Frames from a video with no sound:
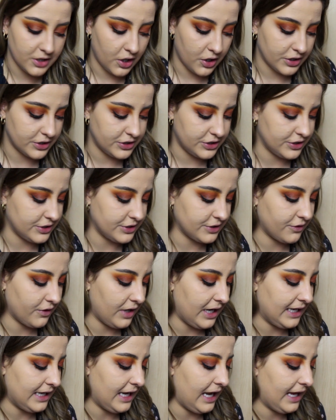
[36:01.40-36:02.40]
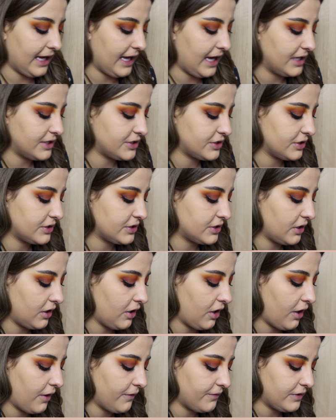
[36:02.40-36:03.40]
are just great. Like, I just
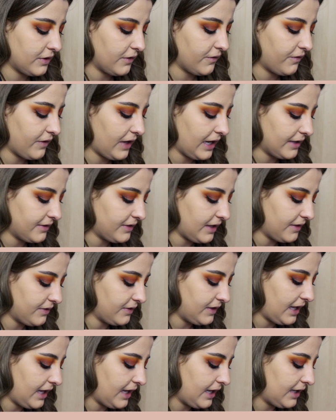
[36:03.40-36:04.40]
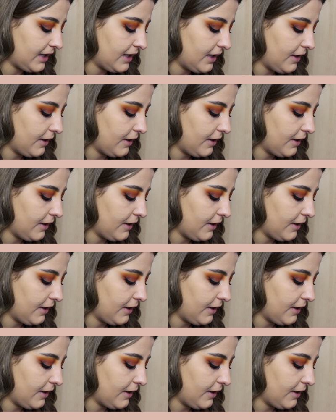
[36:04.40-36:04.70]
love the fact that they